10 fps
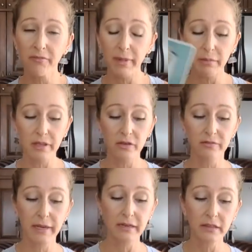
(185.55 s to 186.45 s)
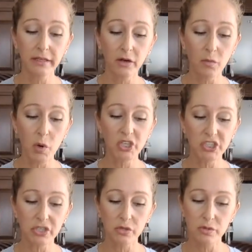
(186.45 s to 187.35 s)
Maybe you've been a little more
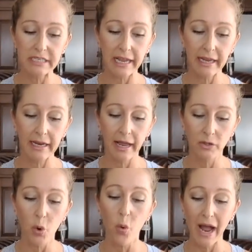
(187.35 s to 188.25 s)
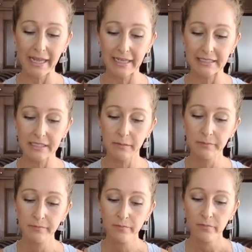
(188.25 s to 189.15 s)
tuned in and quiet,
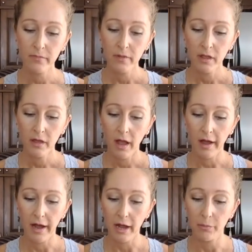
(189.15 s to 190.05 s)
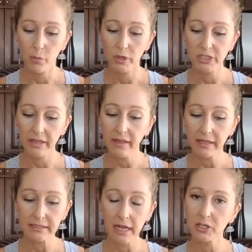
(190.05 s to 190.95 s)
which I think
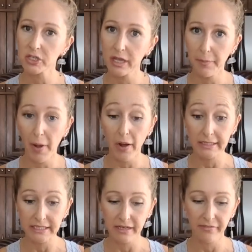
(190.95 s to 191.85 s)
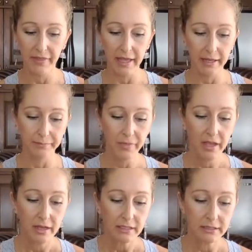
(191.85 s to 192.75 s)
is actually a positive thing.
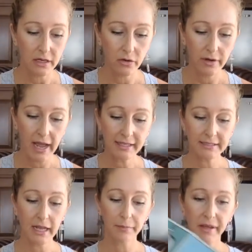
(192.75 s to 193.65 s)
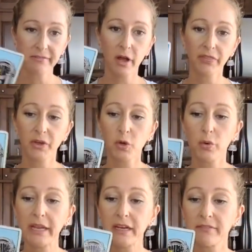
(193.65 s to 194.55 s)
So next up, I've got the
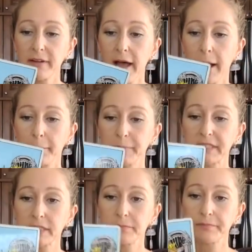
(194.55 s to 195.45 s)
Queen of Cups.